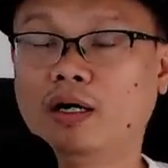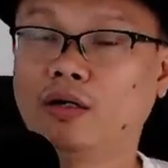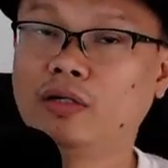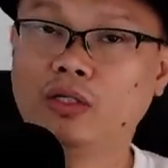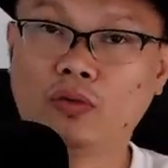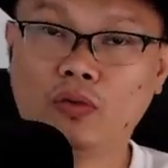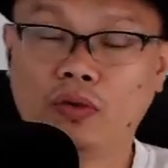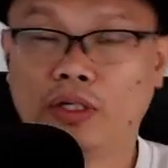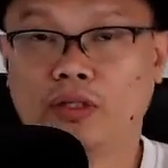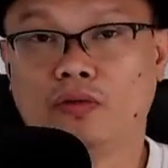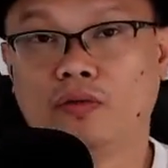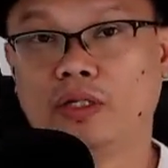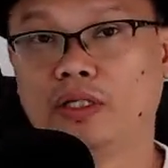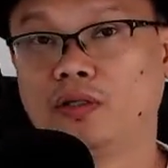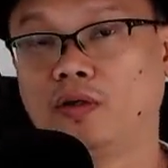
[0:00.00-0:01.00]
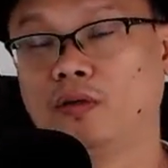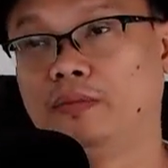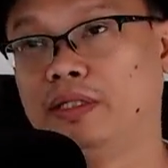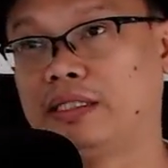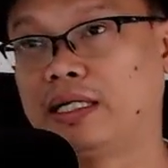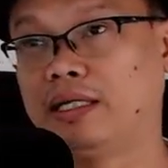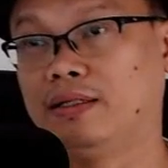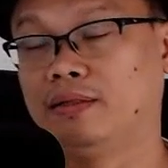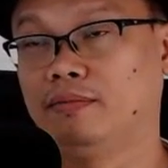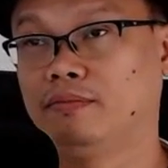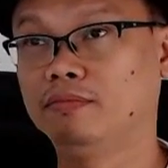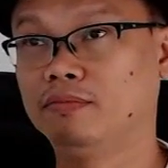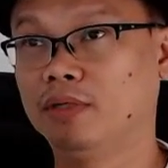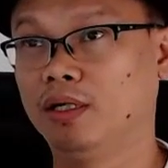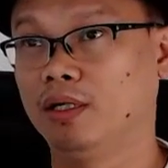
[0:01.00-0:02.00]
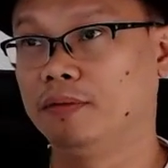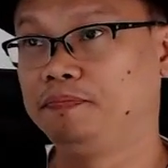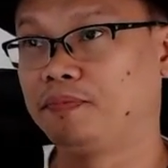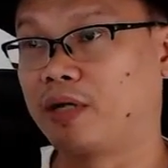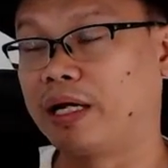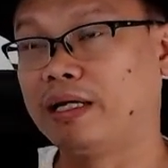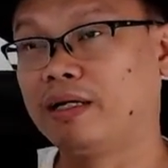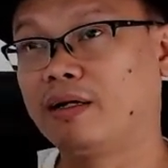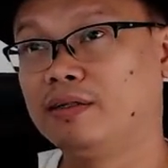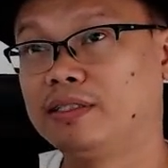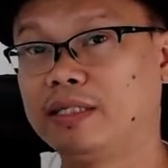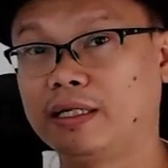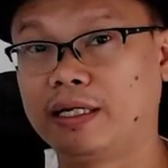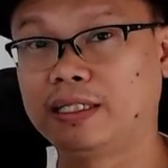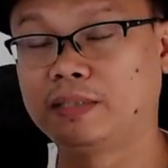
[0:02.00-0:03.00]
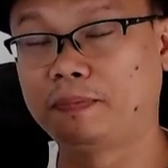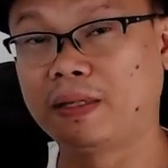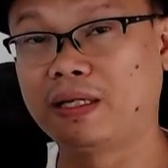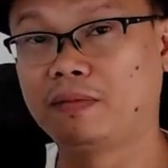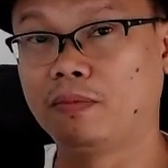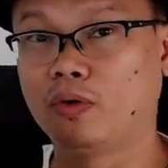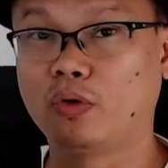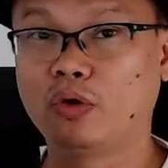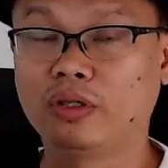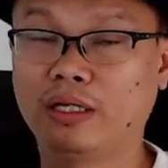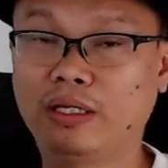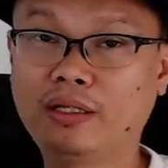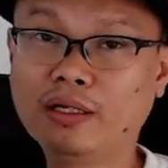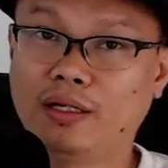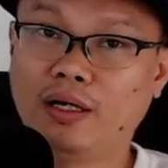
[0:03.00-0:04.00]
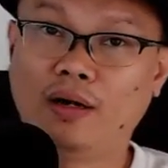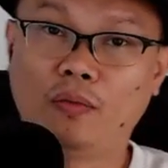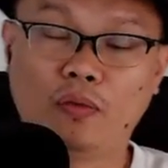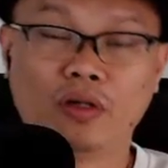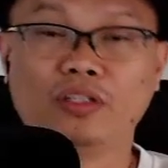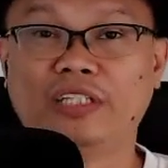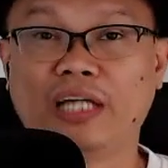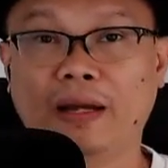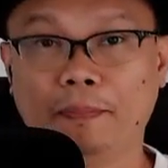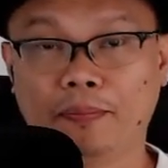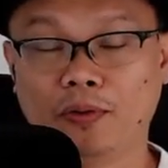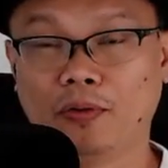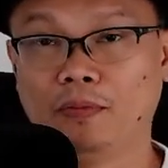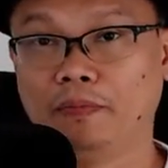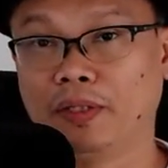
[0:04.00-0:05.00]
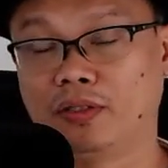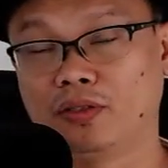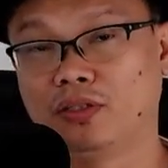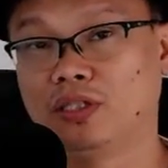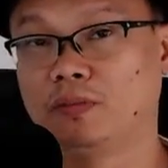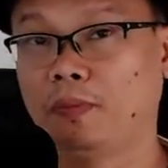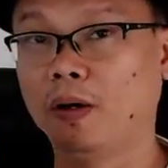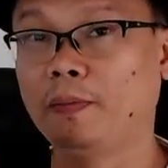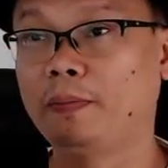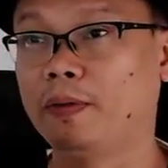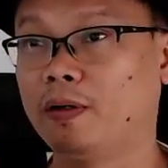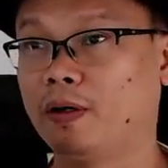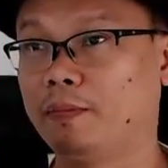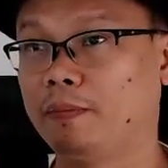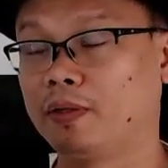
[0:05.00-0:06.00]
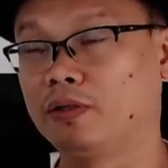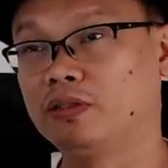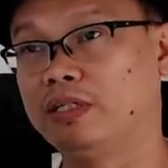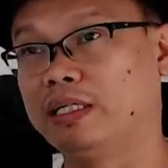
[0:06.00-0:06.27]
Inuulit-ulit ko minsan Ryan Garcia gets paid more than a world champion because he's popular, because